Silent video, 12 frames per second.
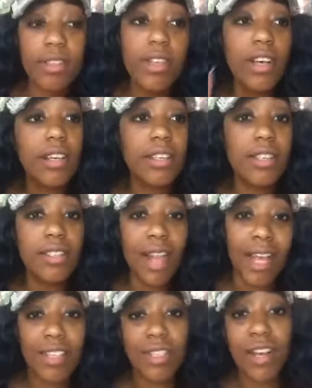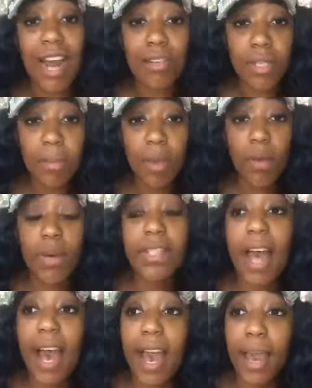took like stood out to me
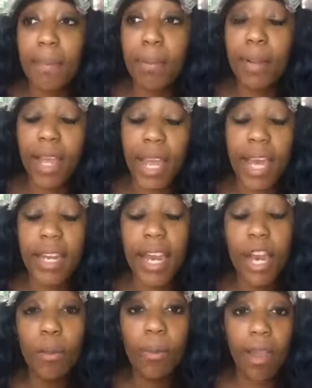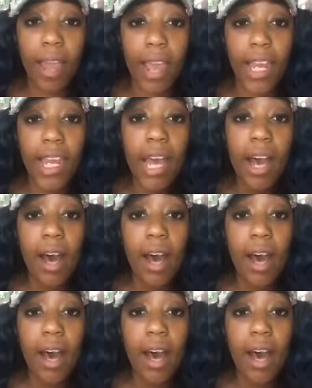was I planned, helped plan